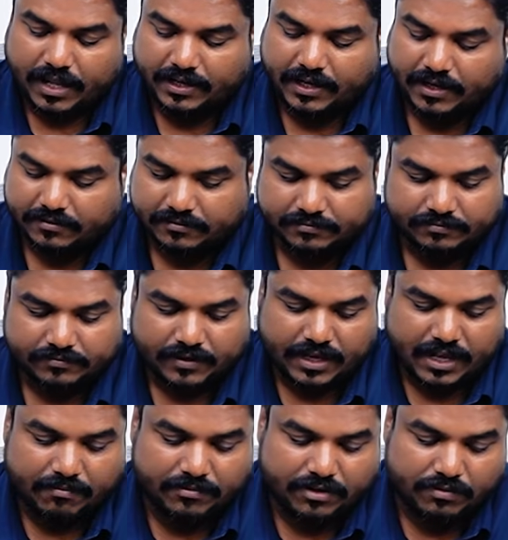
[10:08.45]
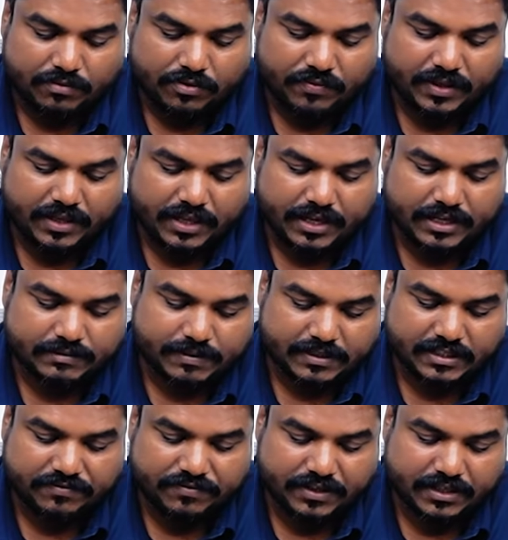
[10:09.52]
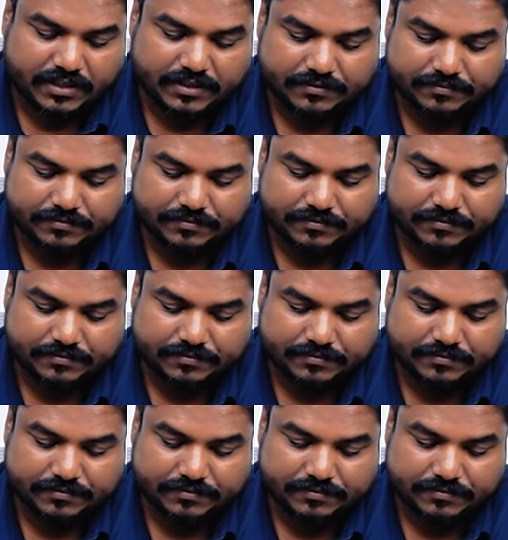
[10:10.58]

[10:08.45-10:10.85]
again, I am removing a specific